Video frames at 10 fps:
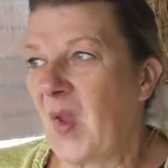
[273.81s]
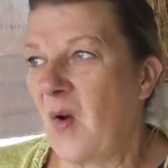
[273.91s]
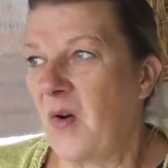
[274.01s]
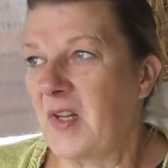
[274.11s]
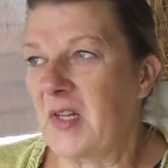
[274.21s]

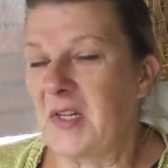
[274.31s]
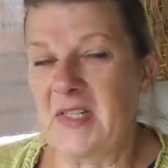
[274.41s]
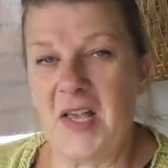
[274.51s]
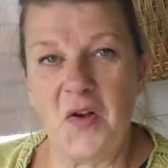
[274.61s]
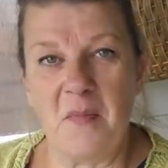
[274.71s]
or as I was
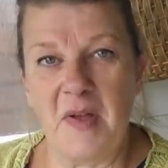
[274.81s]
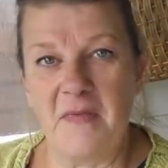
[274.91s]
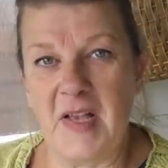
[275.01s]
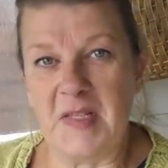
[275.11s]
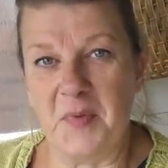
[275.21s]
saying on my
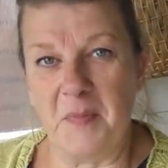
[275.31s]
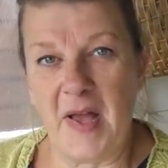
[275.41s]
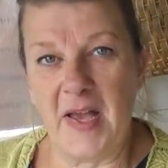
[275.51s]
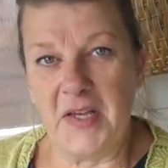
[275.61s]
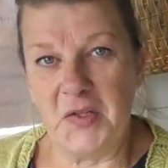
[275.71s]
Facebook
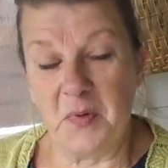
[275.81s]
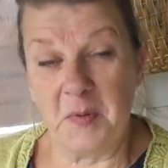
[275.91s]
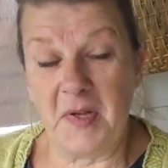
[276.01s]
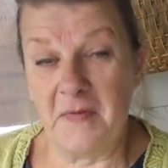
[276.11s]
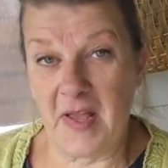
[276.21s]
page, one
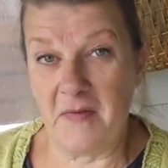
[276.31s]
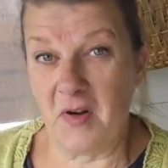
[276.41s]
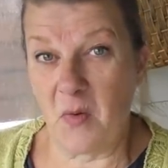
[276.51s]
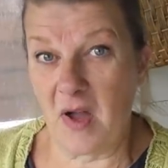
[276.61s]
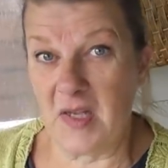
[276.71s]
of my
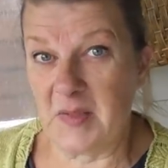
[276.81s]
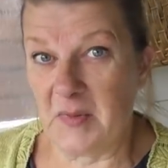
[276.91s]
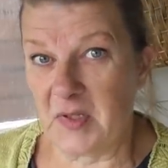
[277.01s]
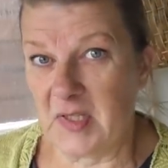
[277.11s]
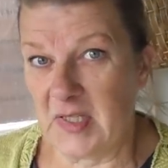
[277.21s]
favourite quiet
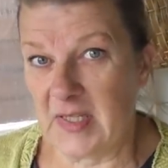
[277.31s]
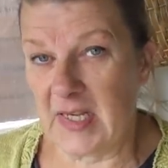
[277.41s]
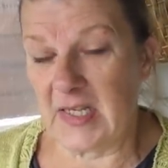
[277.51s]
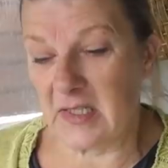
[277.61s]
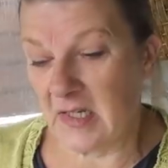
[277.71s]
spots to
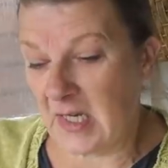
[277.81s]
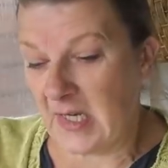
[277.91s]
sit